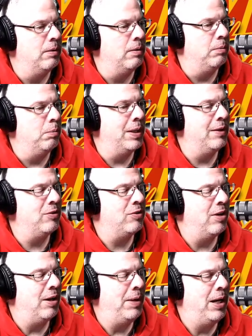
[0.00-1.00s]
But if
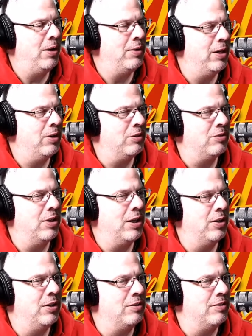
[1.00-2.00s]
somehow Darryl Sutter
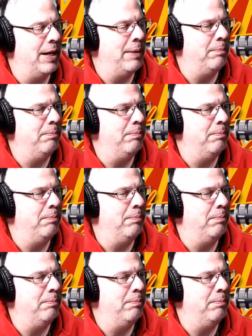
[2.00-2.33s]
and Sam